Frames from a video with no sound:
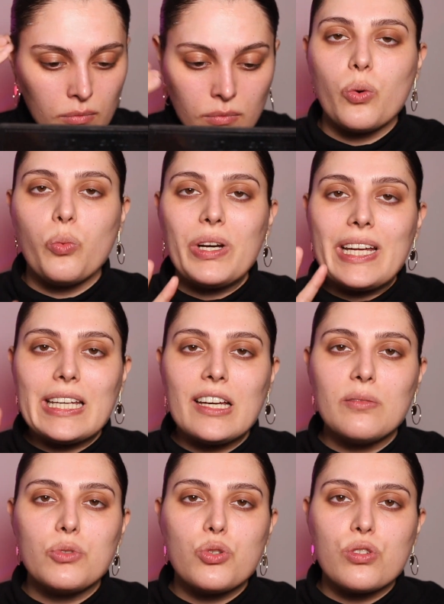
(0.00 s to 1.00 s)
When I
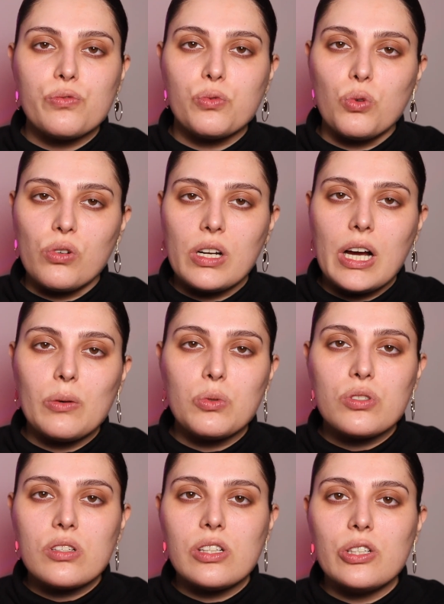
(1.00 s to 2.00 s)
came to Sephora, I
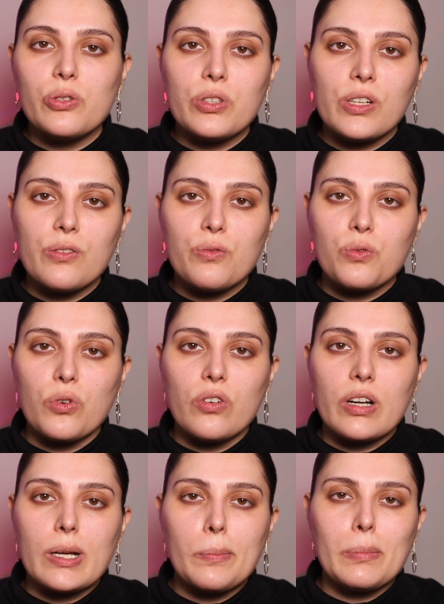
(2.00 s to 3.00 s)
wasn't looking
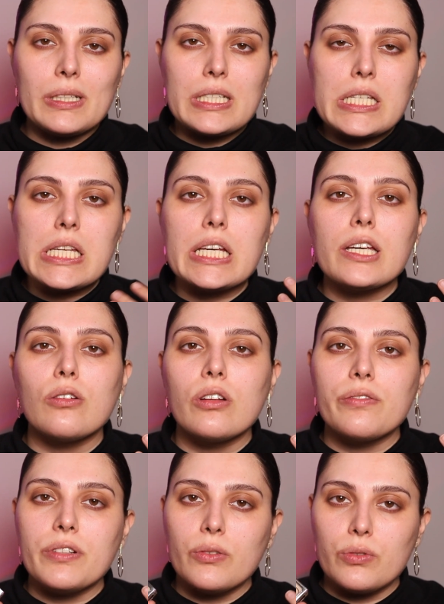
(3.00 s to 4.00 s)
for a
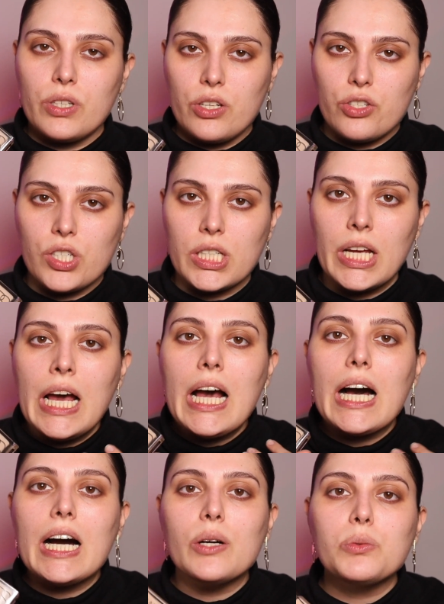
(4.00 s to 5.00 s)
particular foundation.
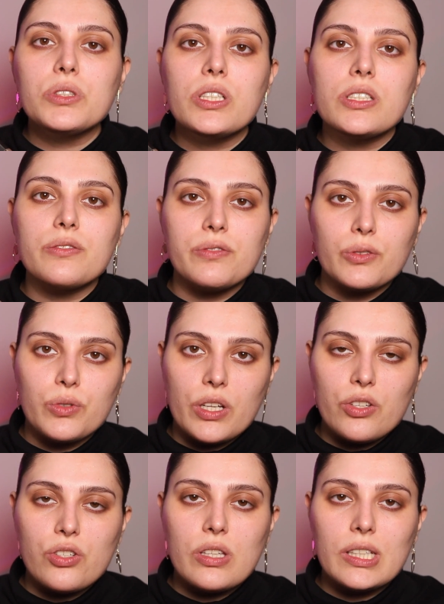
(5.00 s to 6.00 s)
I wanted a
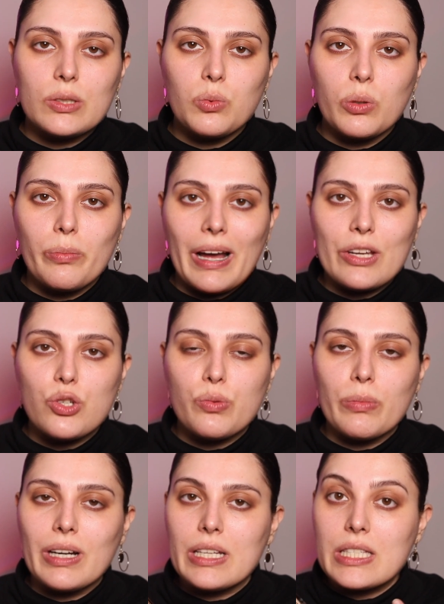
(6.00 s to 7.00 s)
foundation that will match
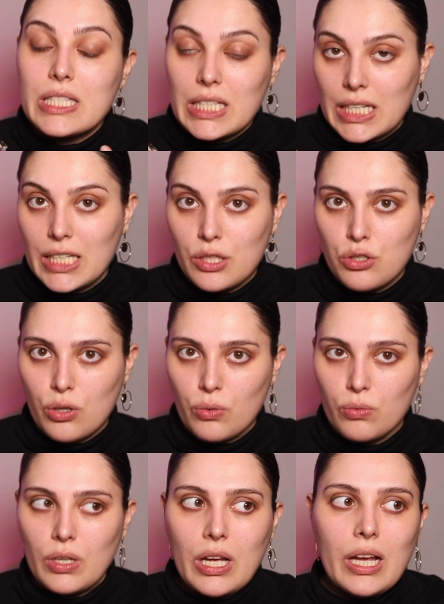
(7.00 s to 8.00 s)
my skin
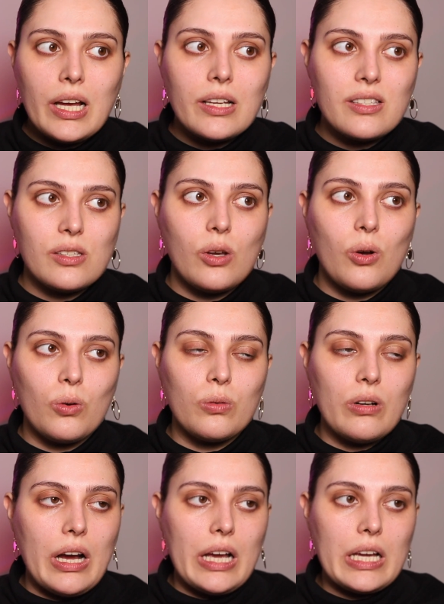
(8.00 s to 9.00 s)
tone.
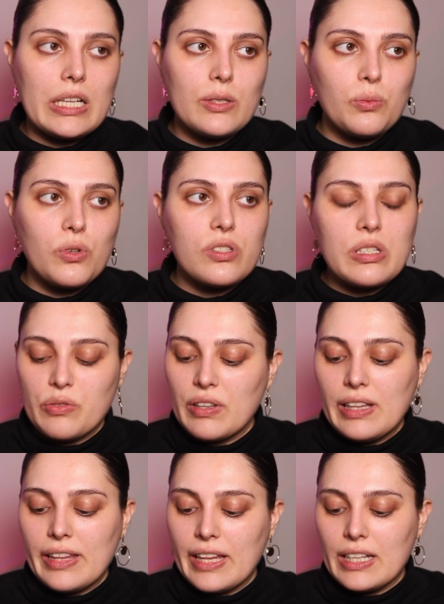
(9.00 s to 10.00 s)
So it wasn't
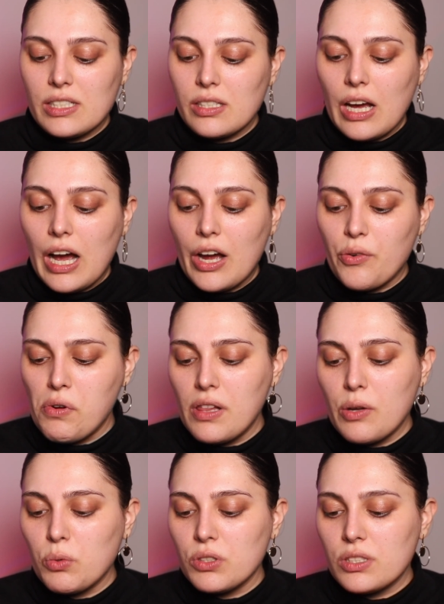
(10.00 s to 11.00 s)
really that I
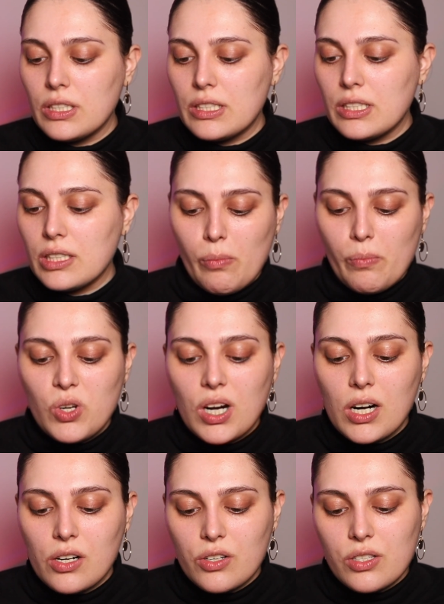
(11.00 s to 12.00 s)
really wanted
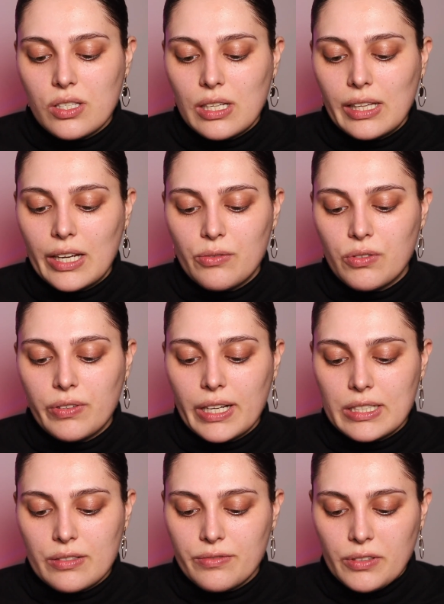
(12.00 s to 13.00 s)
NARS light
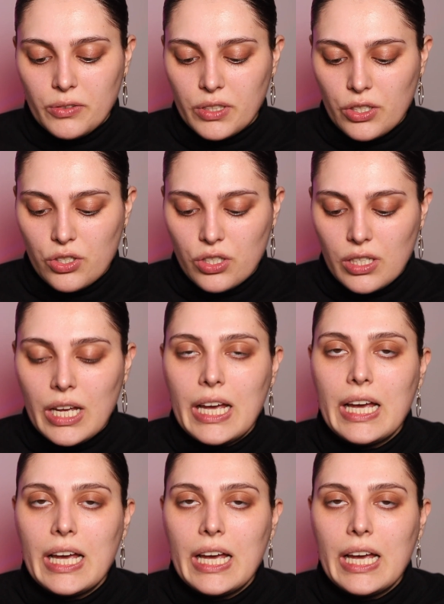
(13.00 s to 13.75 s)
reflecting foundation.